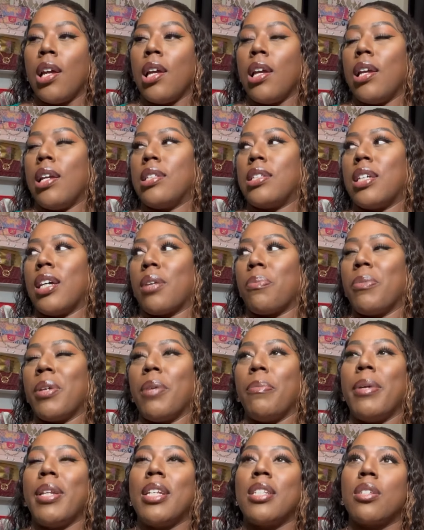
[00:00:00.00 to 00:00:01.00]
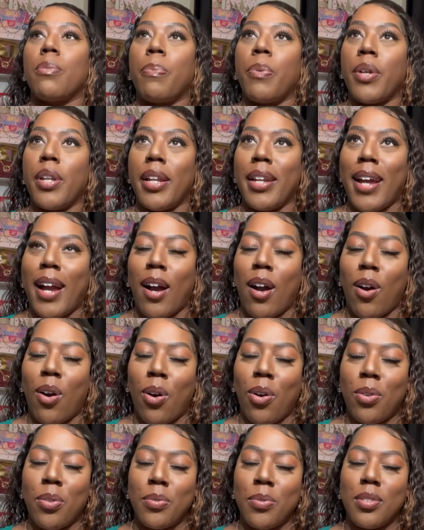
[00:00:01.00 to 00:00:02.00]
It took me a minute to put it
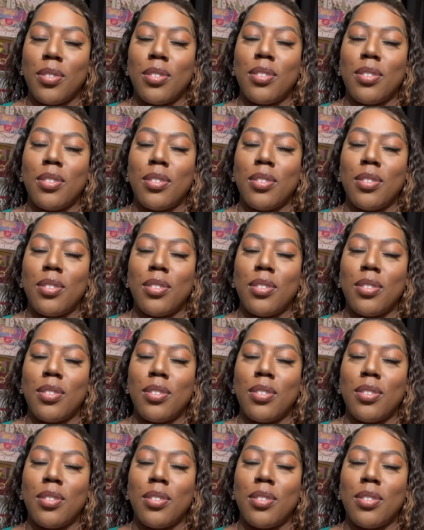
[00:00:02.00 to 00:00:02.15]
out.